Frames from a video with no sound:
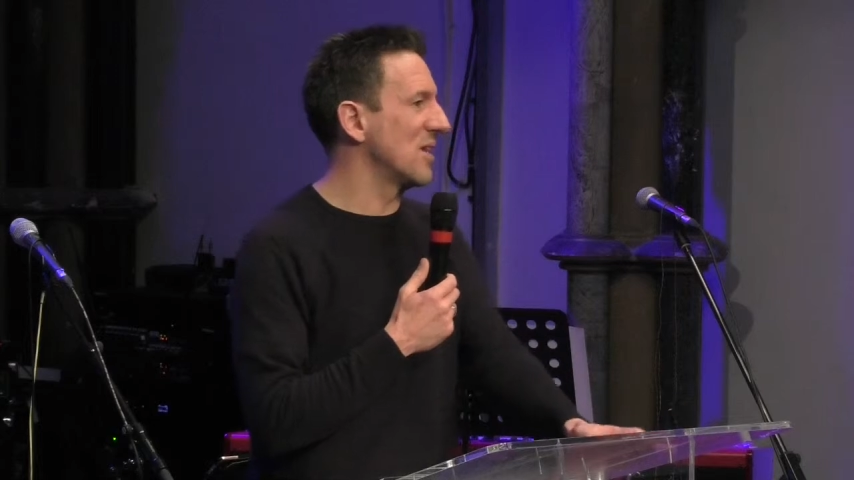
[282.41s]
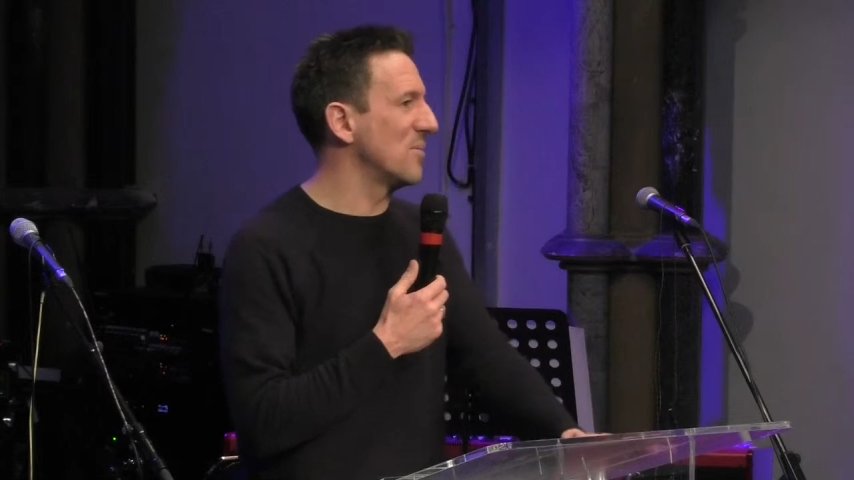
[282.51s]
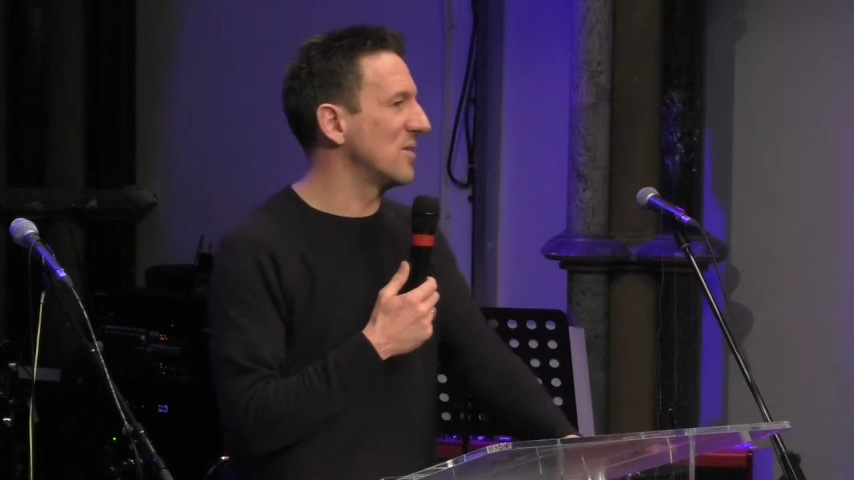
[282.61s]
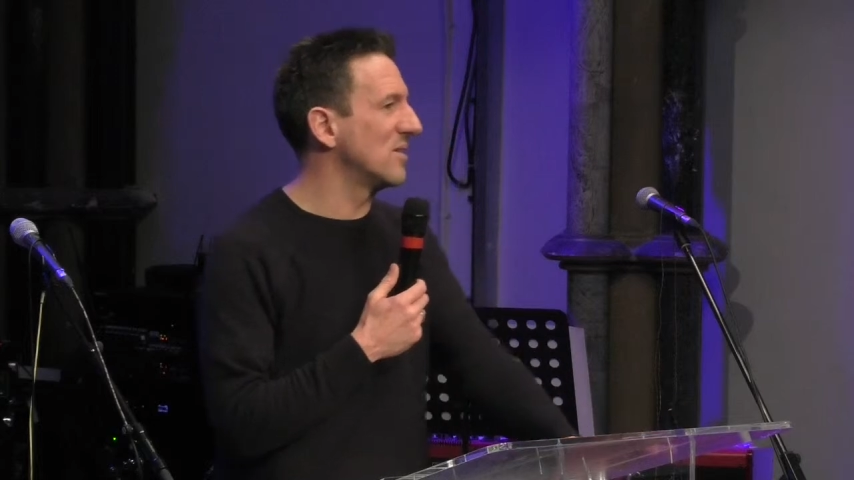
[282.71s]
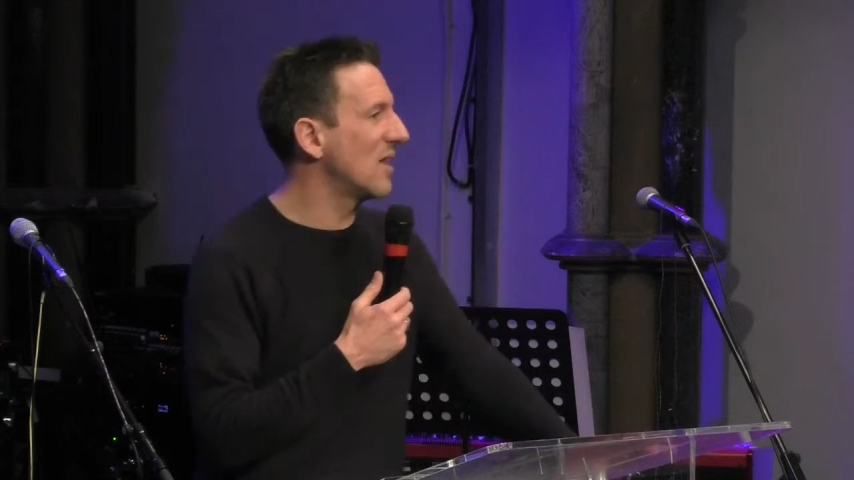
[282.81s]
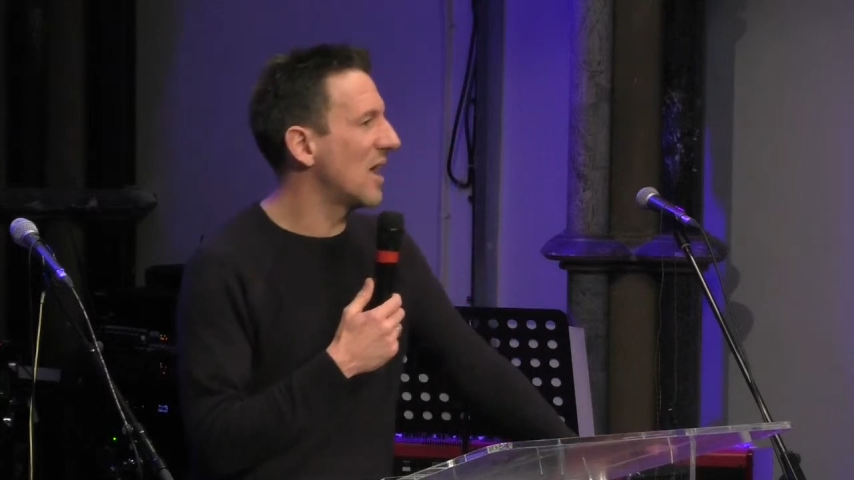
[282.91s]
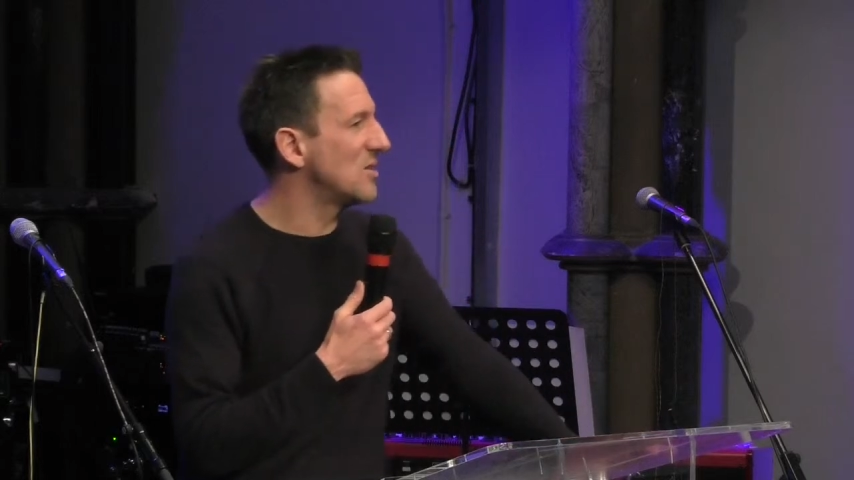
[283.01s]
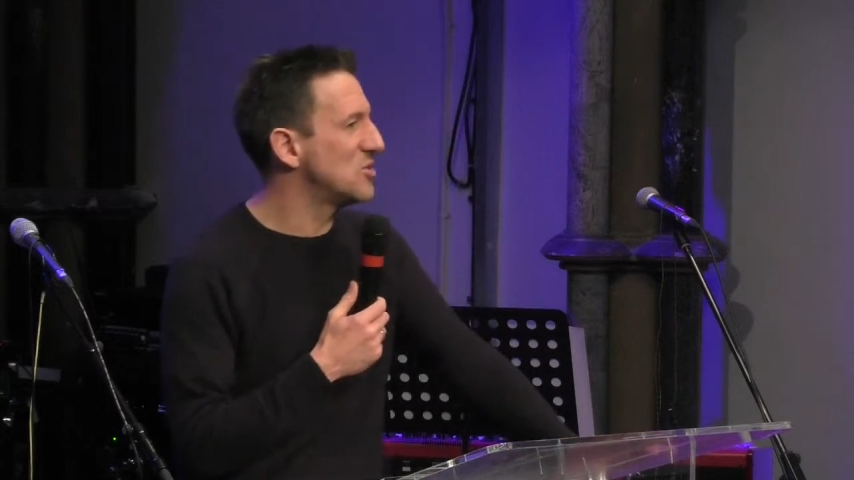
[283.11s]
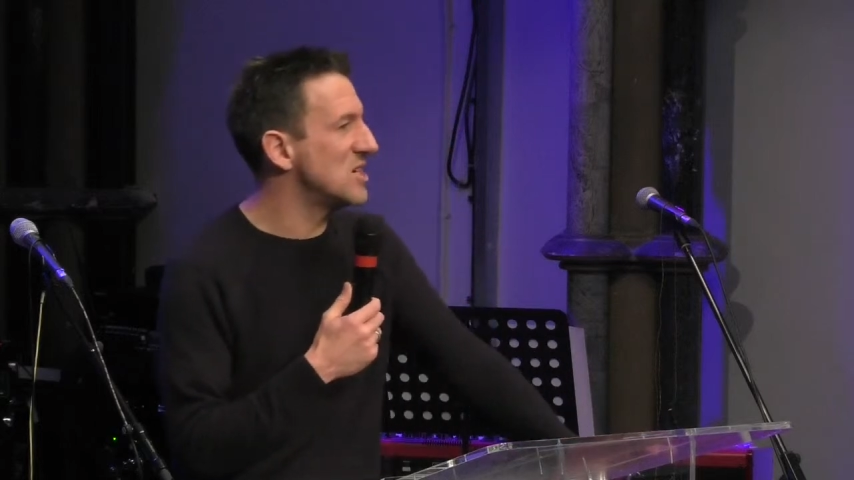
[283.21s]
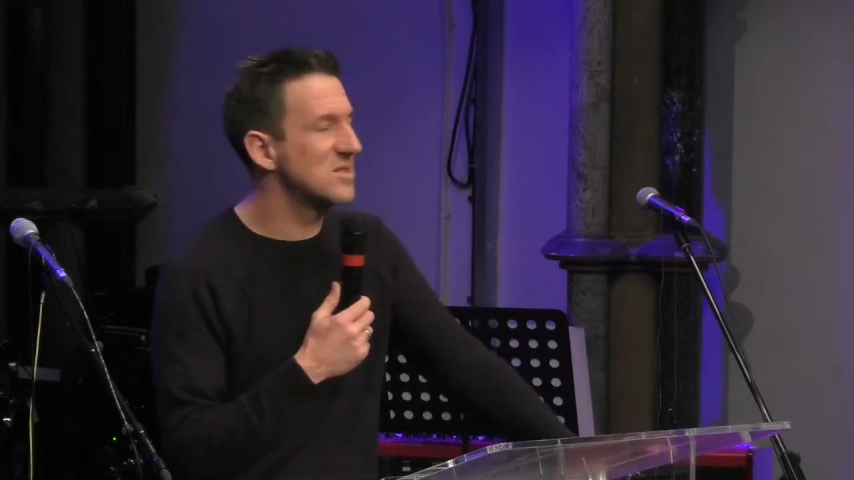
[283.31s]
him,
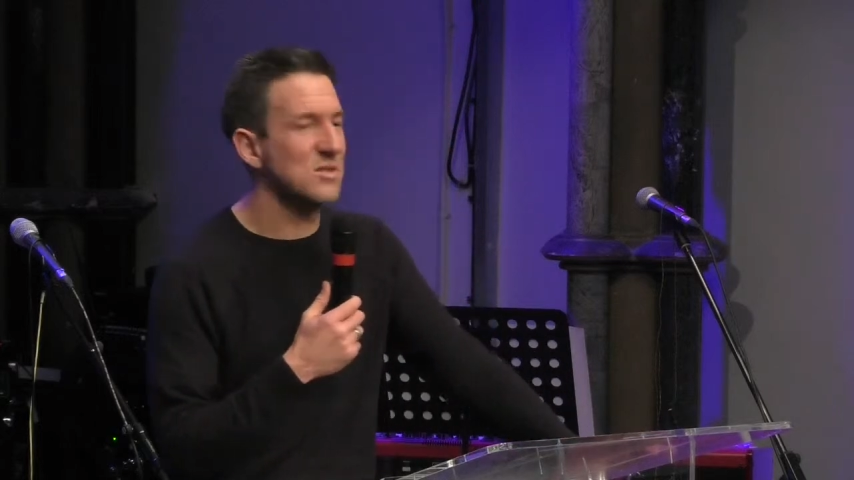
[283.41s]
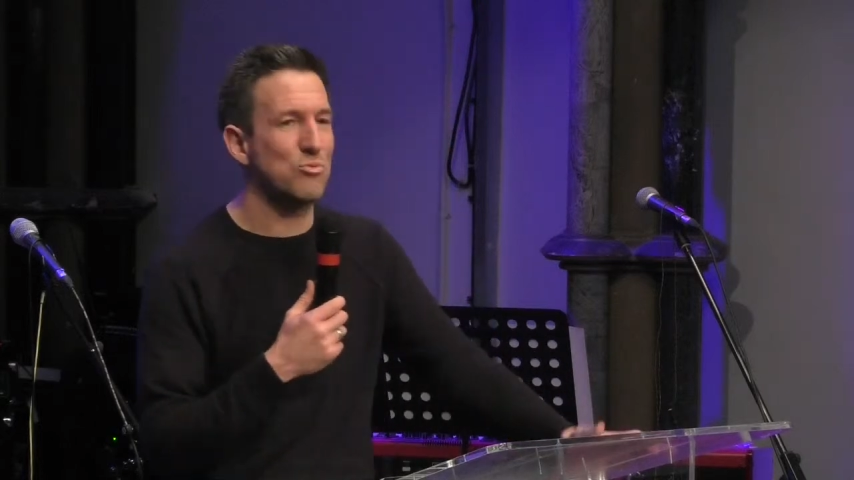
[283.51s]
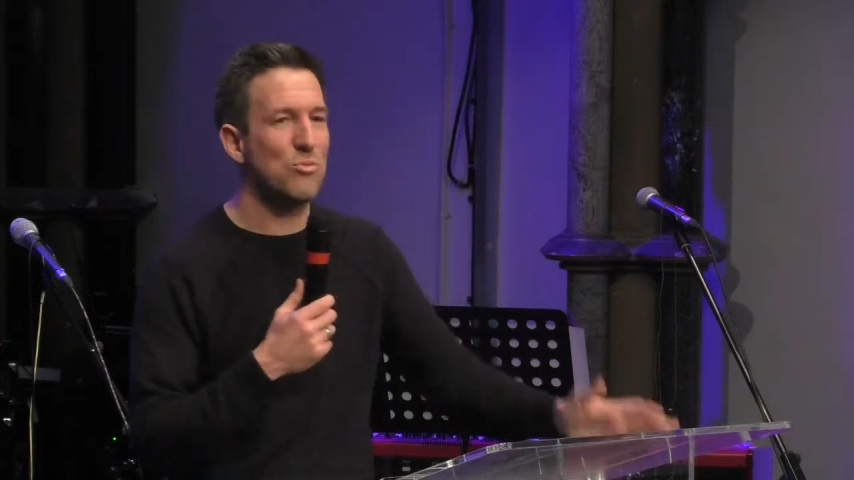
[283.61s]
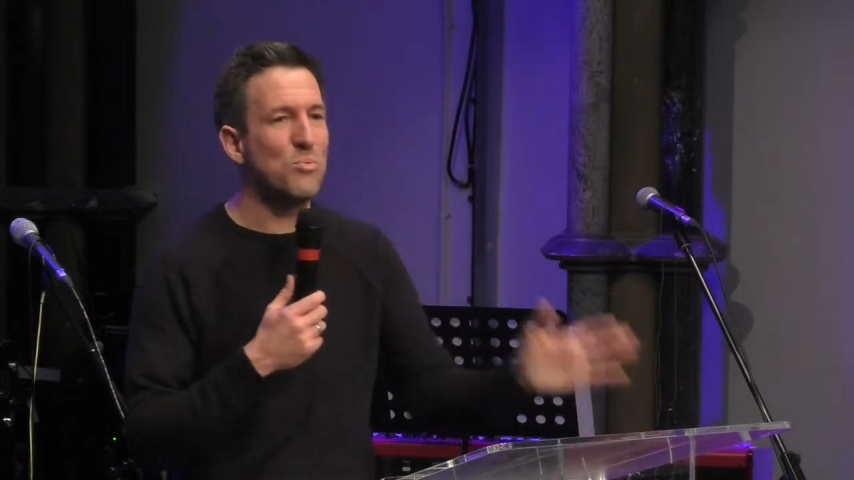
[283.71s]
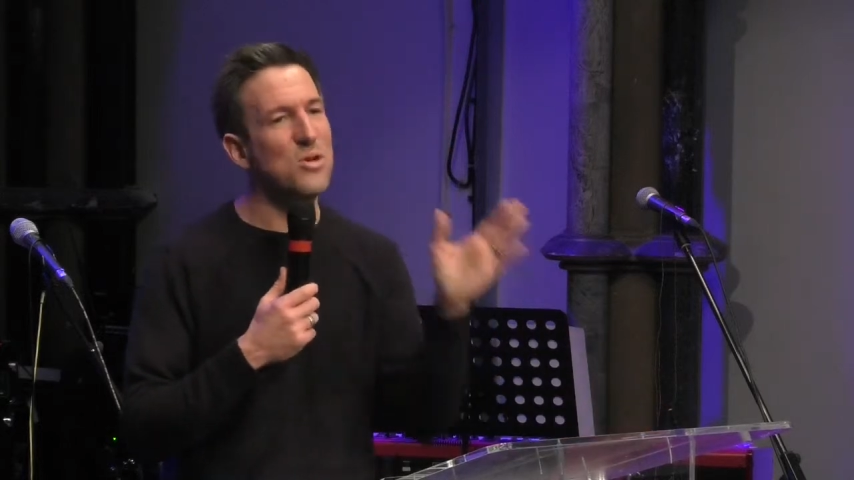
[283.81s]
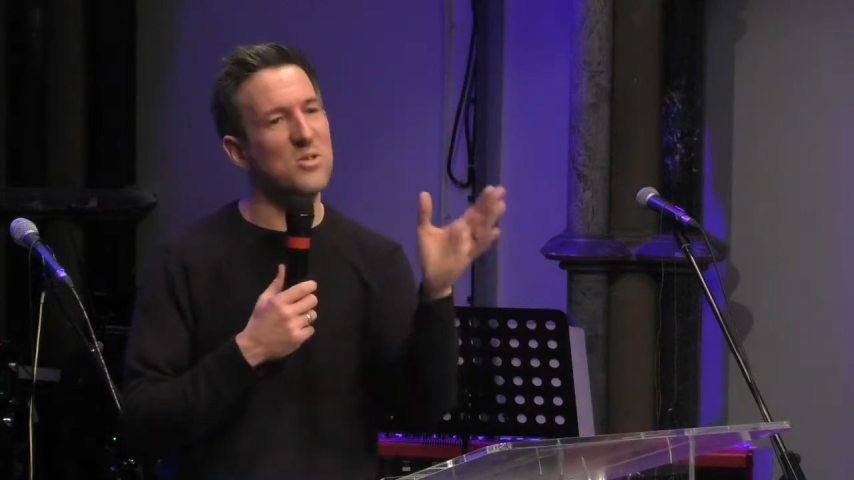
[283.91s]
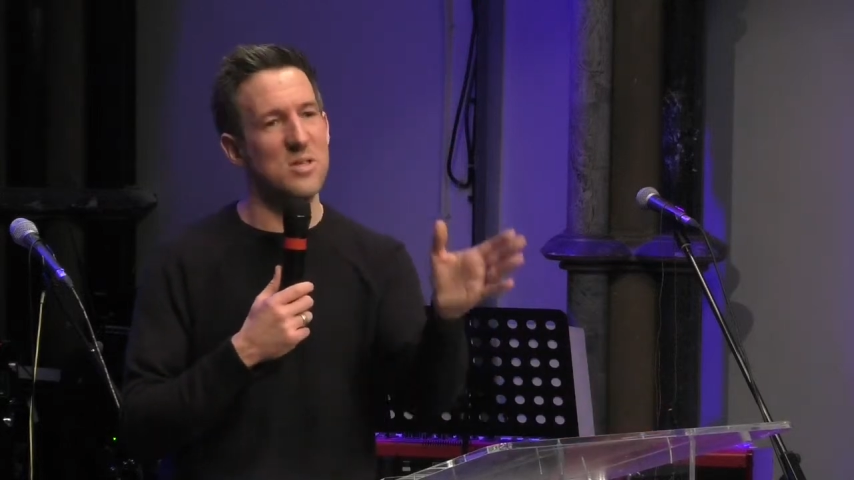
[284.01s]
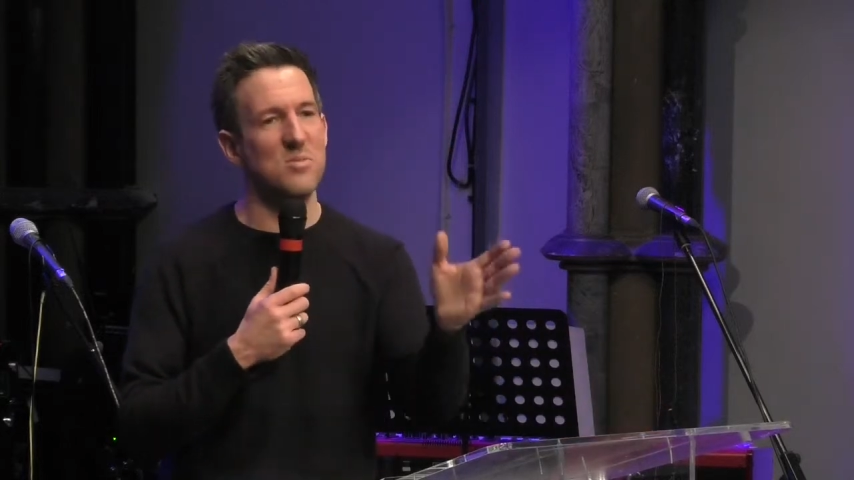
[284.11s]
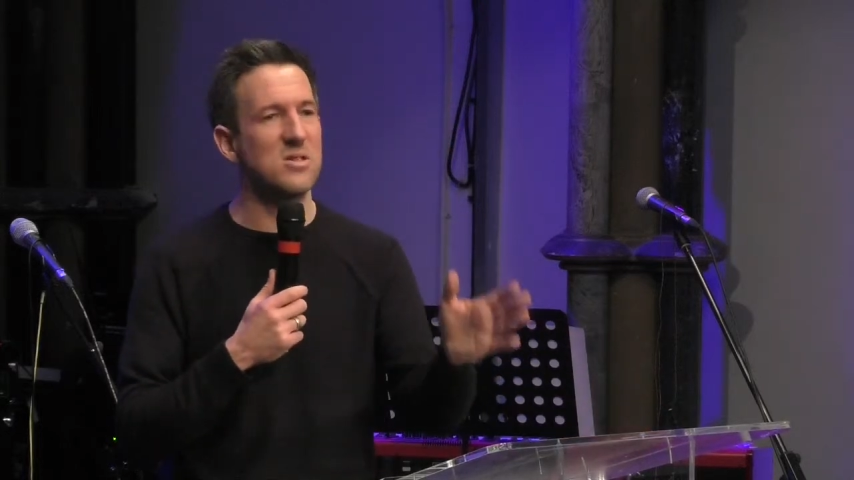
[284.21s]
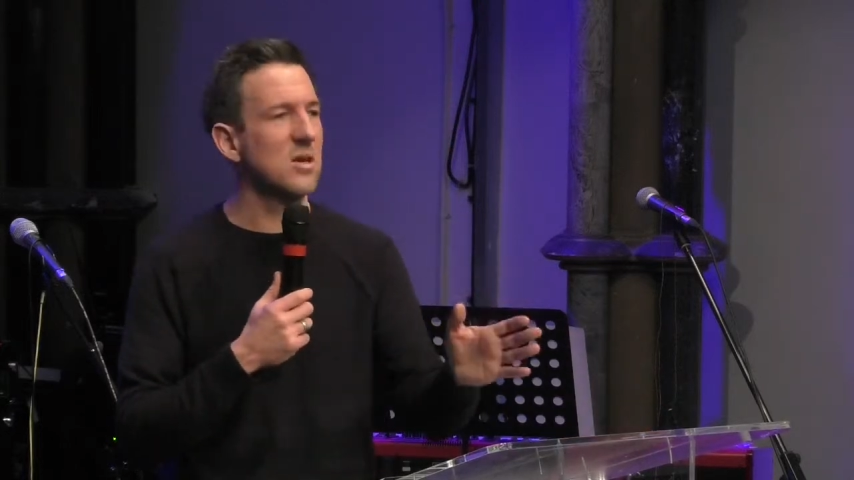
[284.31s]
and Jesus rebukes
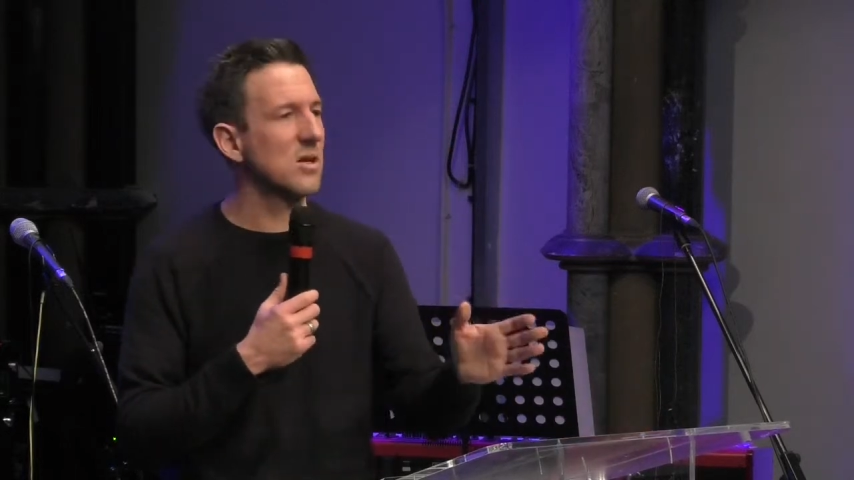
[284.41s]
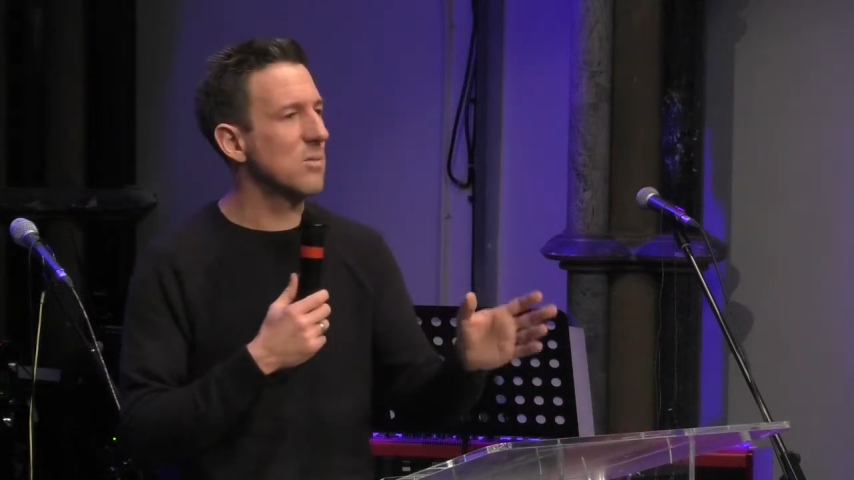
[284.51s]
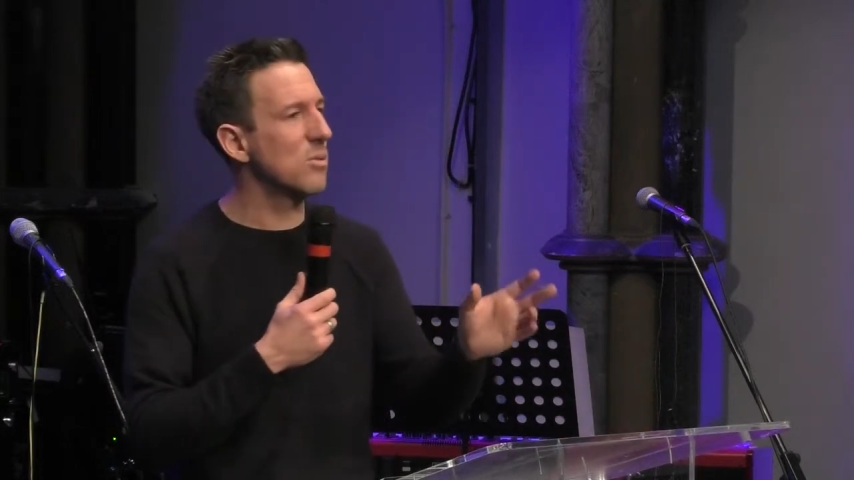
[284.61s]
him sternly.